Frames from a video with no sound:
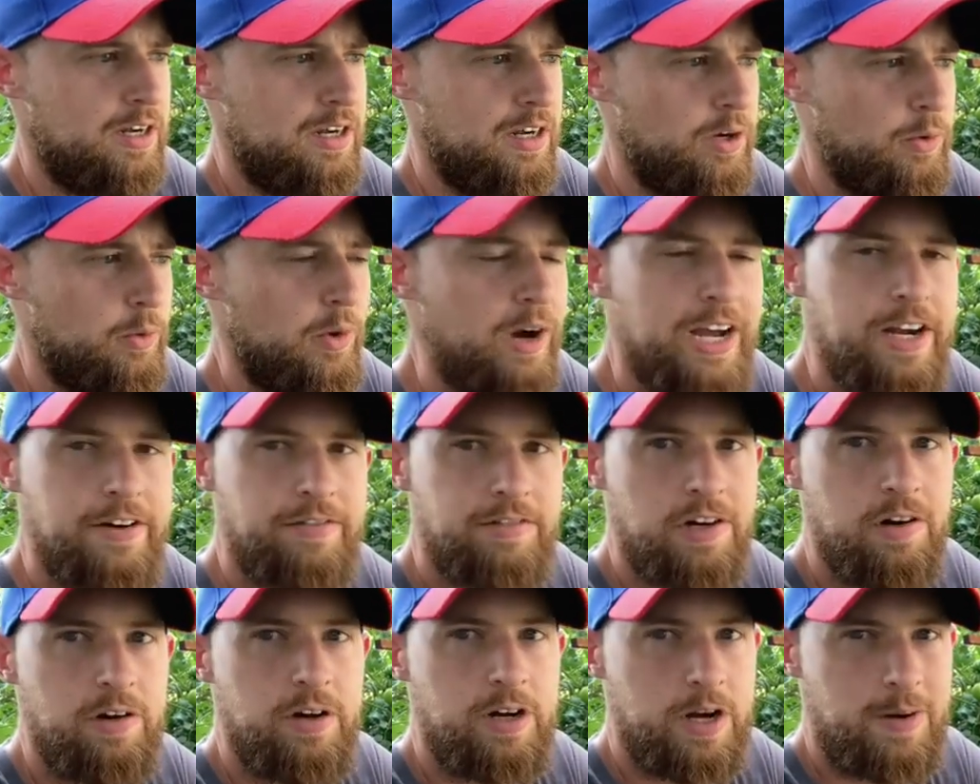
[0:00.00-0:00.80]
way of
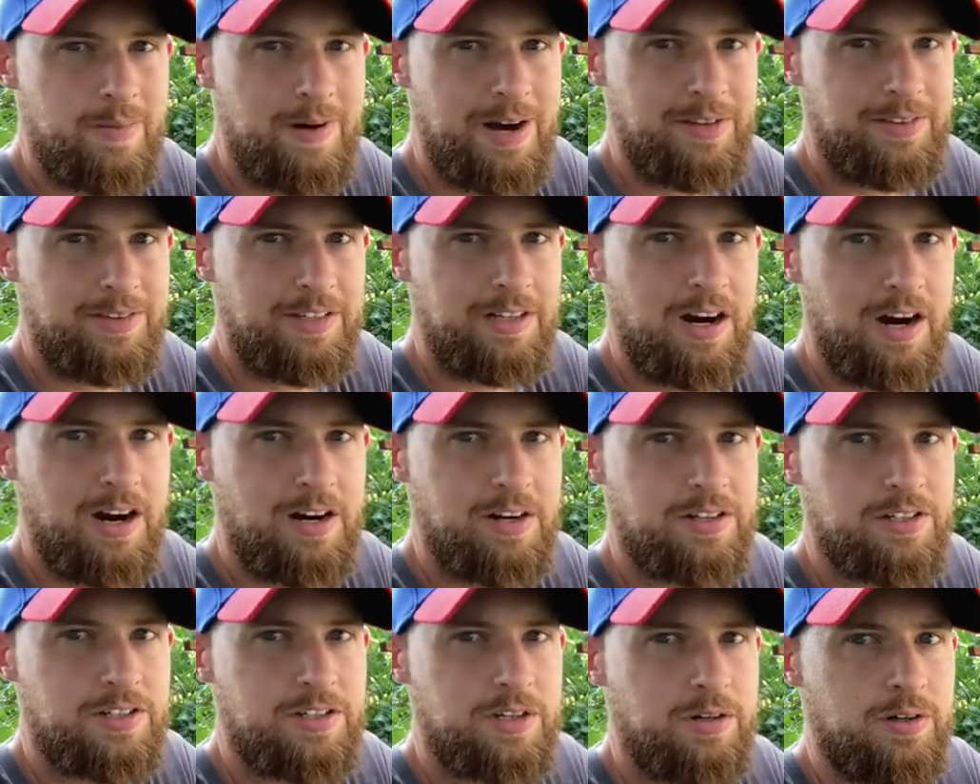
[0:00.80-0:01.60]
going about the
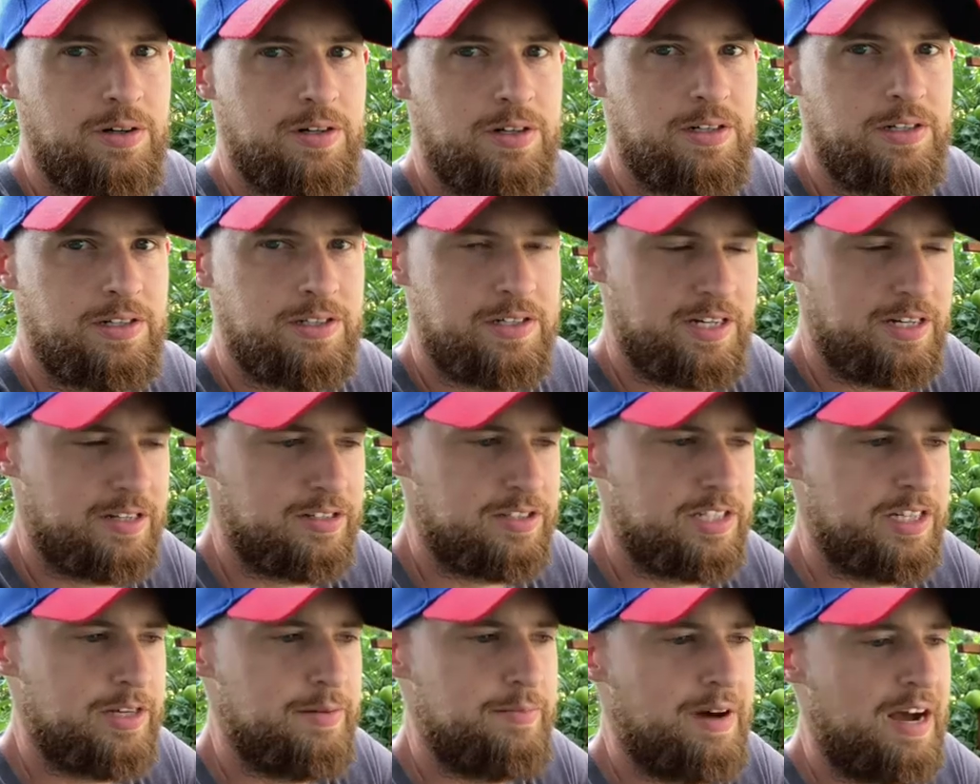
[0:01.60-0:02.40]
garden tour and
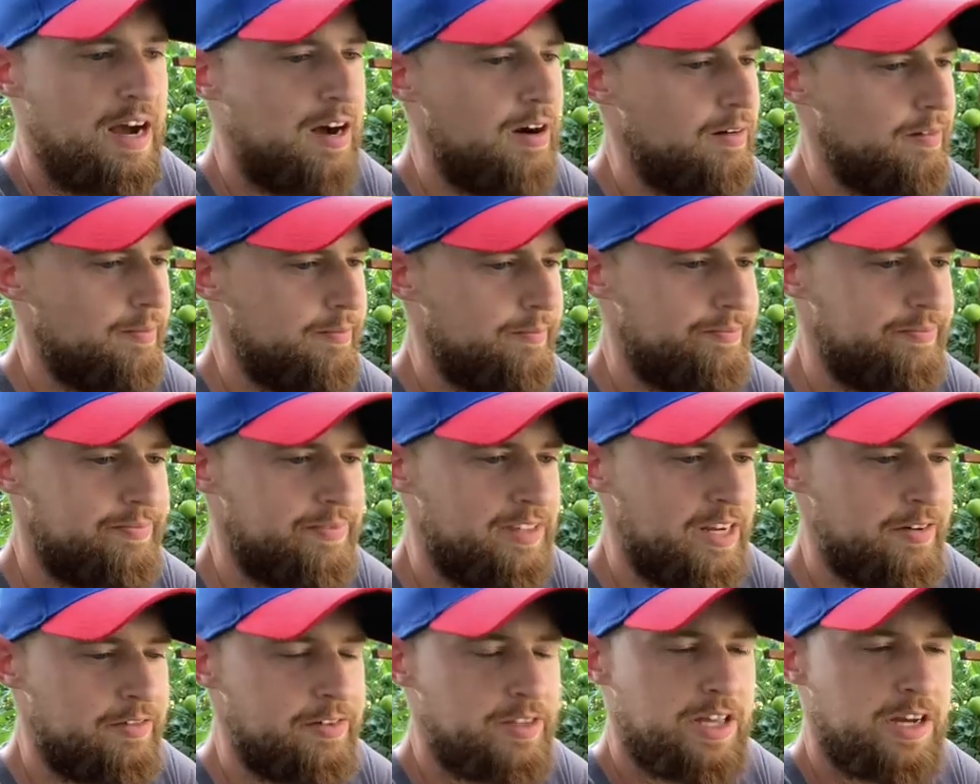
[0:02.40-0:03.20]
tells you about
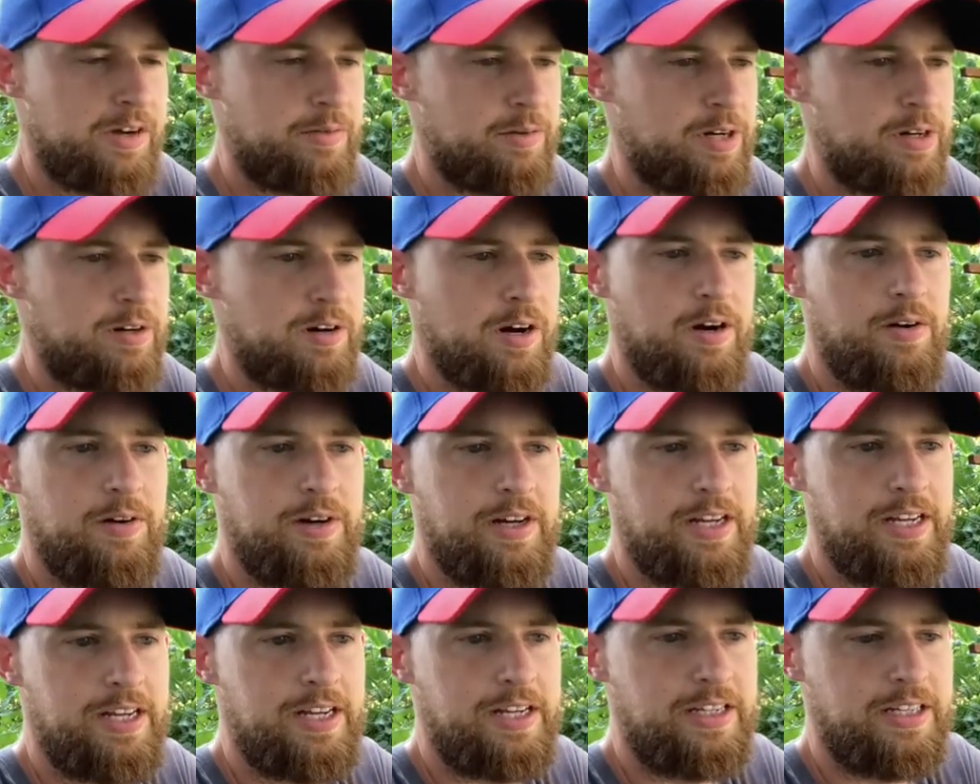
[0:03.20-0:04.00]
everything we're
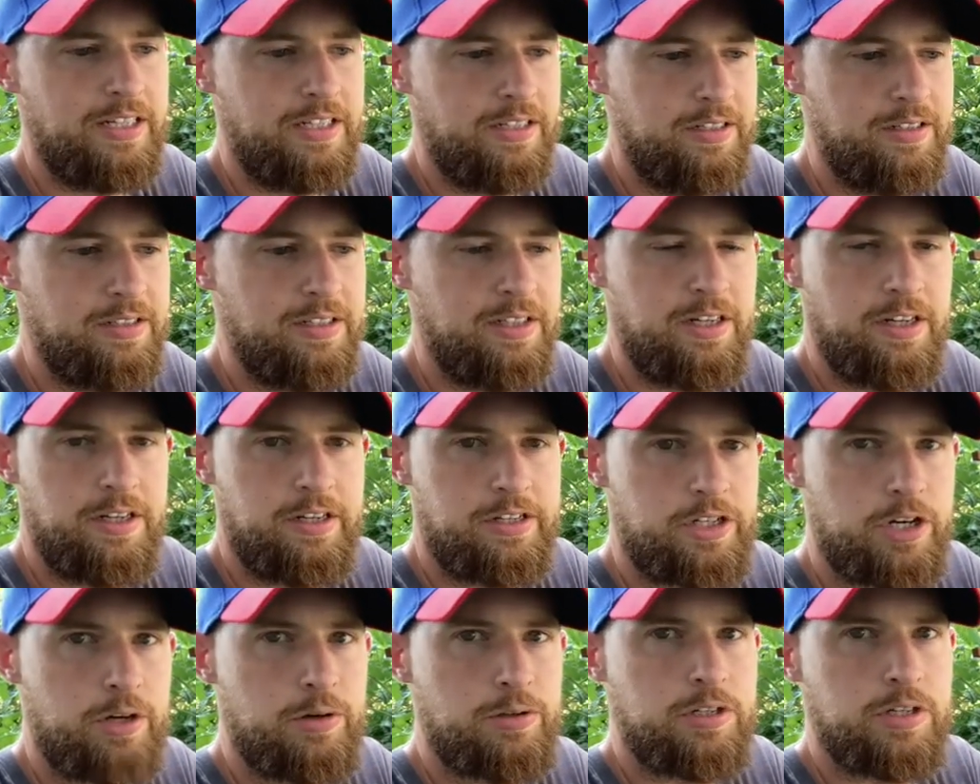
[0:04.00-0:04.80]
growing and
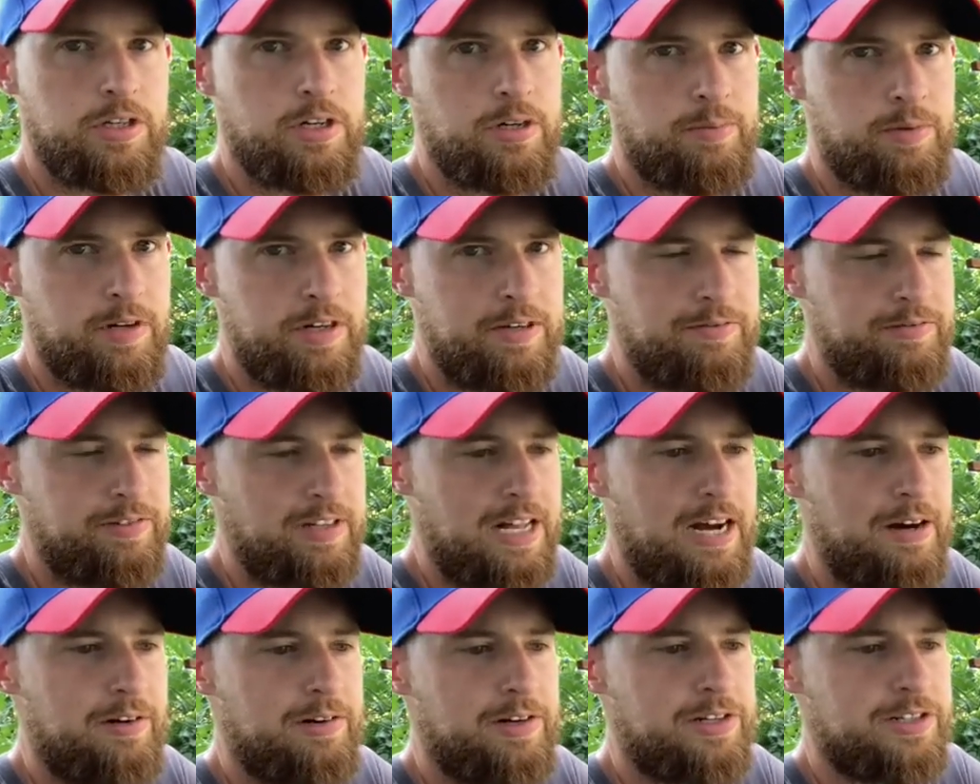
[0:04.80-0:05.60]
shows you her pretty
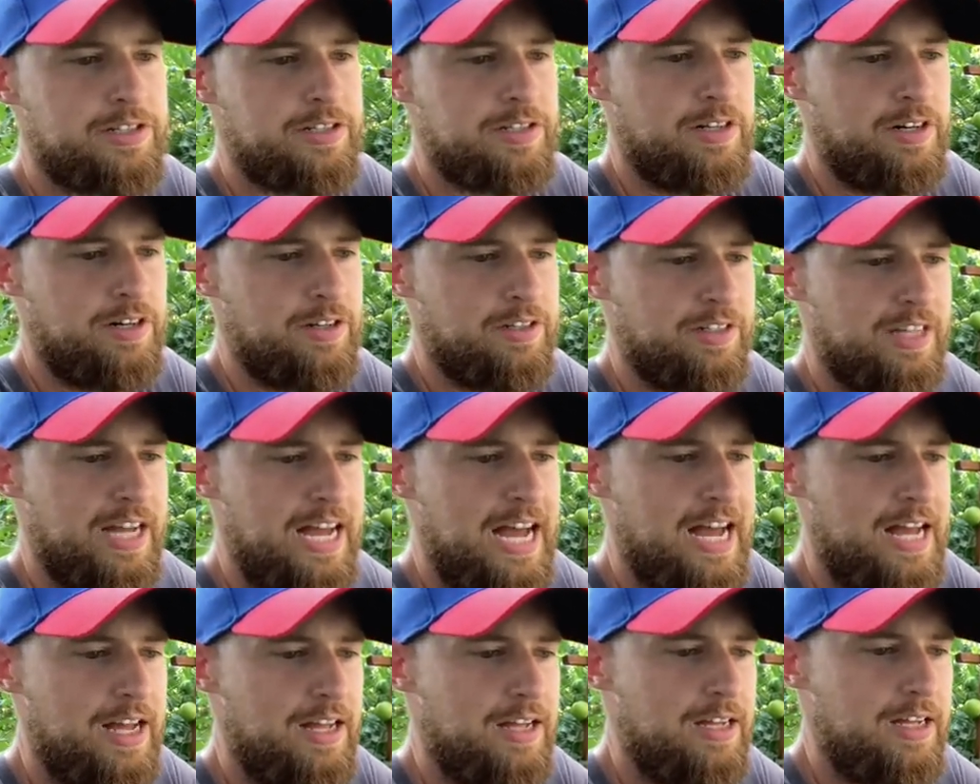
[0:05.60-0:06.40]
flowers and all
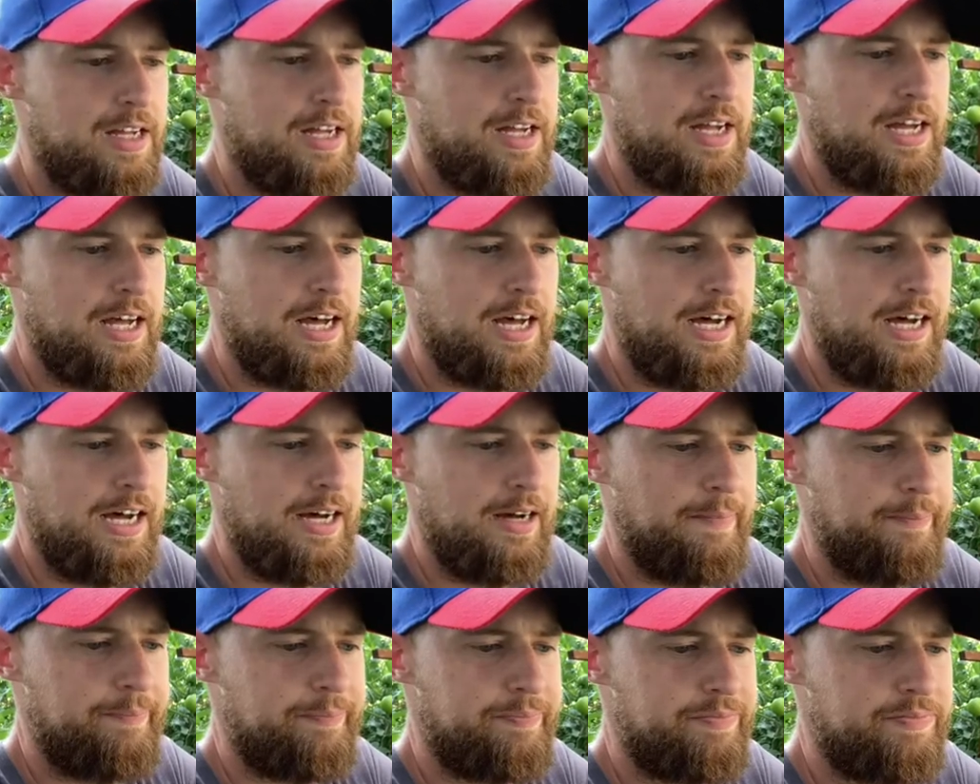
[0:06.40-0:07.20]
that.
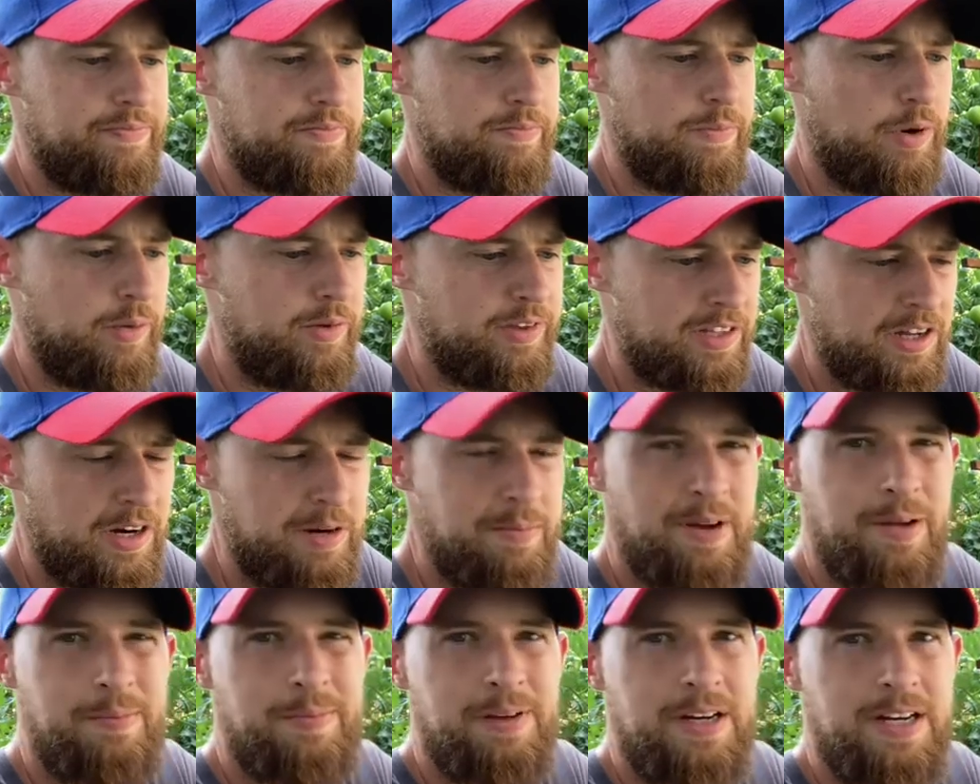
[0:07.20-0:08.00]
But we thought it
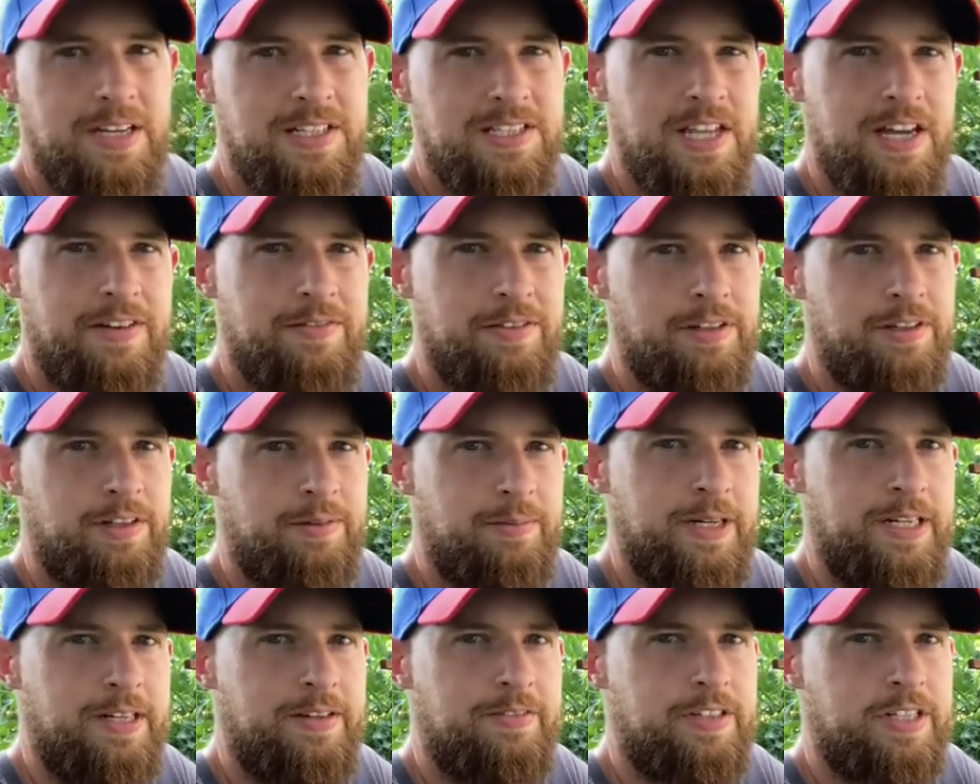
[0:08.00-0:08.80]
might be nice to have a little
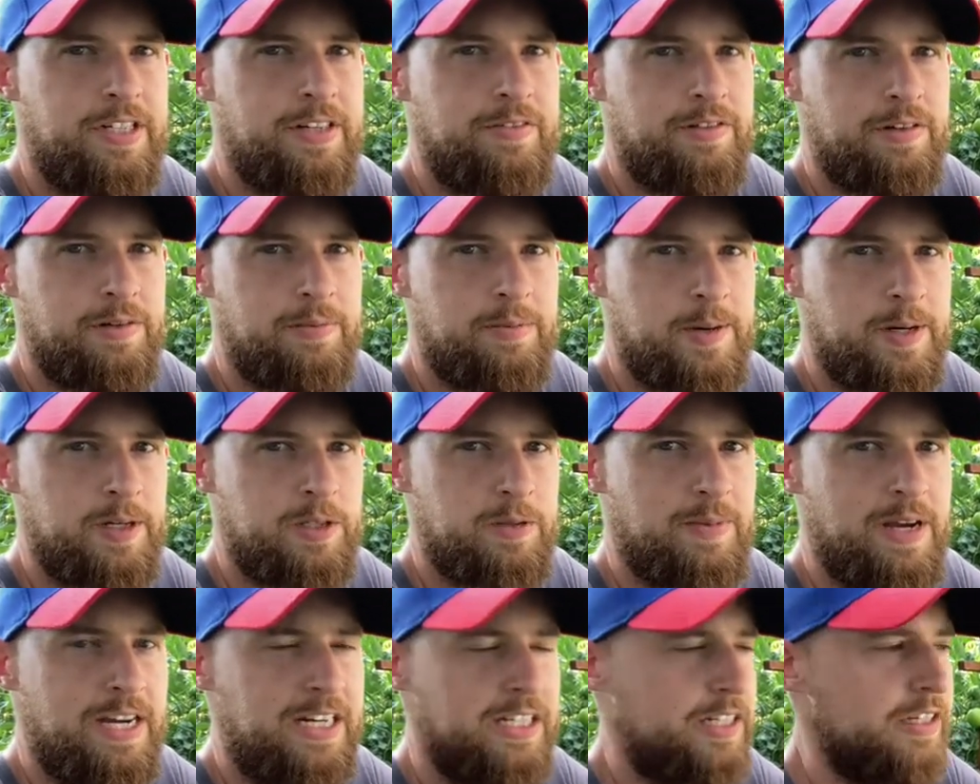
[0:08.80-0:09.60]
bit of a different
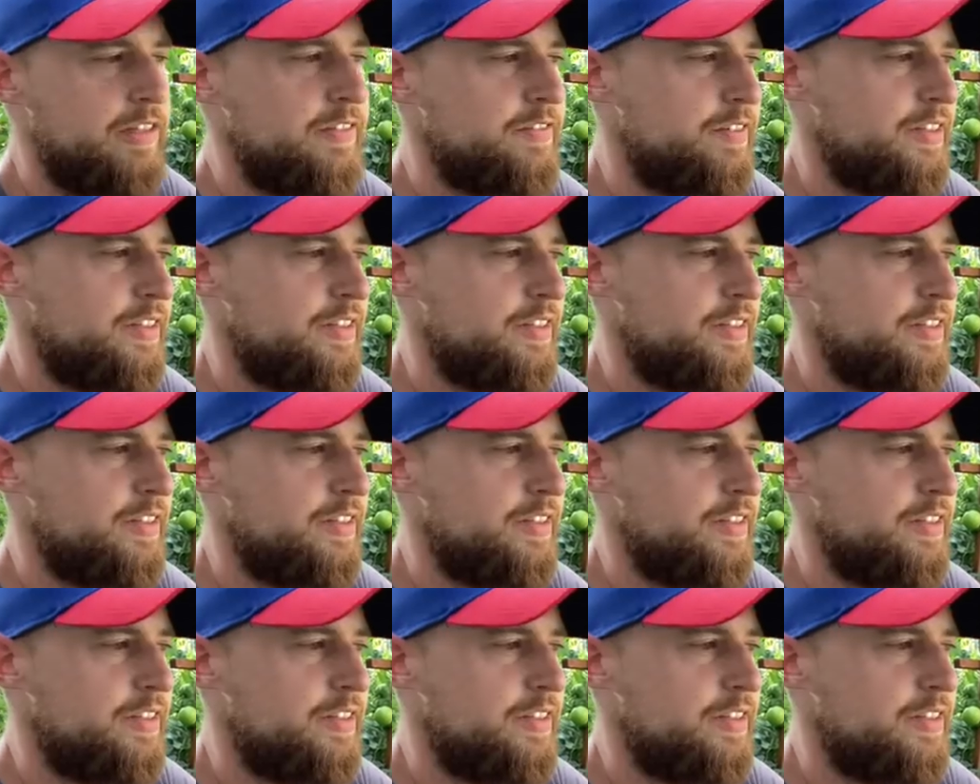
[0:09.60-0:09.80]
perspective